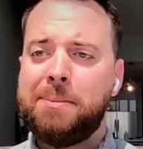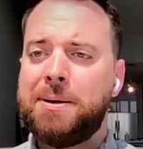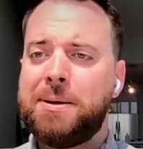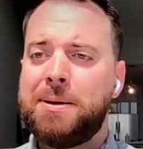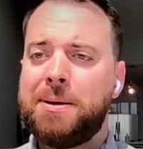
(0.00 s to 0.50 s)

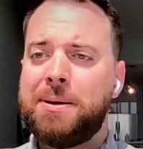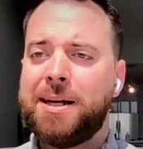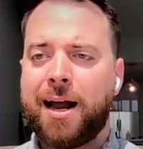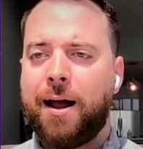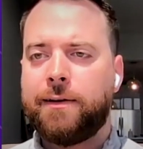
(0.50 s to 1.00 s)
there might be a
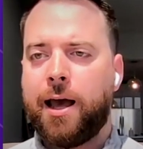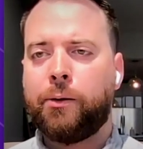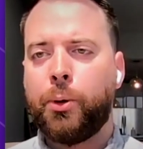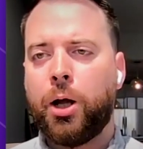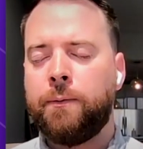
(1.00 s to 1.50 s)
contact
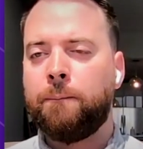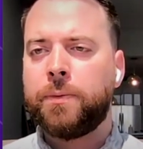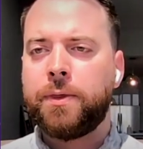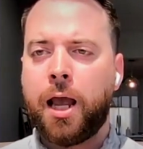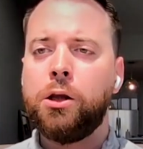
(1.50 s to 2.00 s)
button
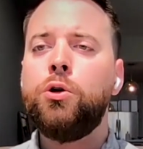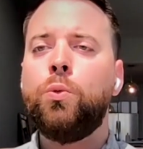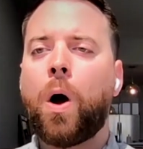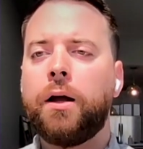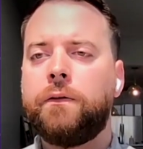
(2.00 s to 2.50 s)
that you
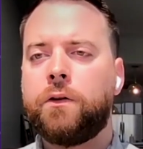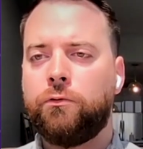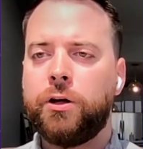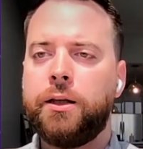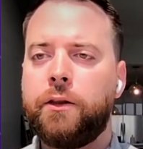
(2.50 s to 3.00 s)
want to
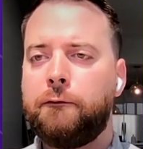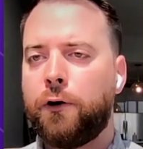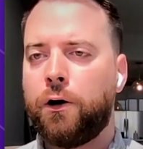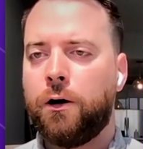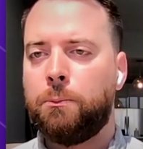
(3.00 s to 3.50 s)
read the
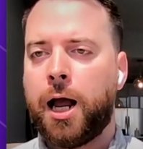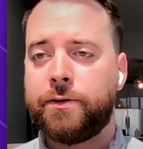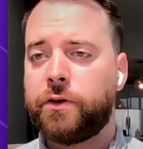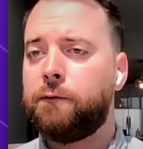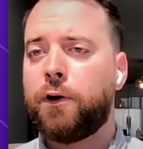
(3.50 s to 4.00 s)
verb as the
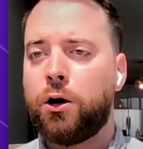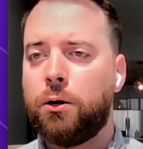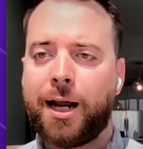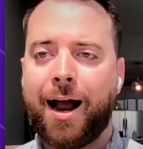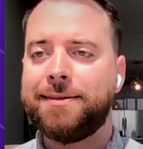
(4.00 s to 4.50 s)
verb
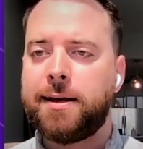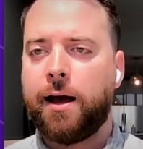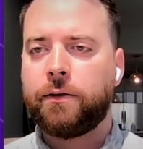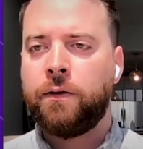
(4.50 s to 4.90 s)
contact.